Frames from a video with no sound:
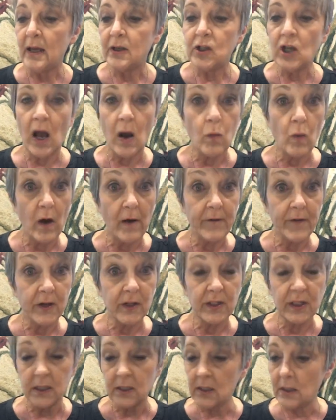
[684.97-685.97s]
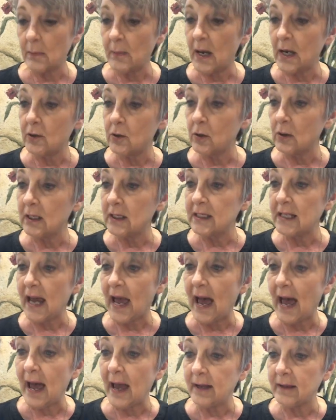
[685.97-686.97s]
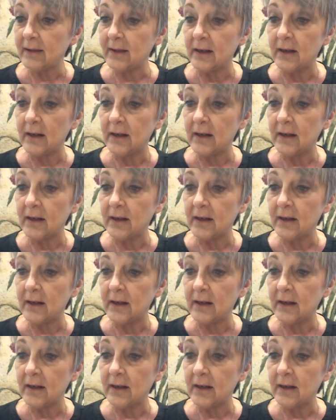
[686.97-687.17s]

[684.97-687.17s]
child welfare system under attack,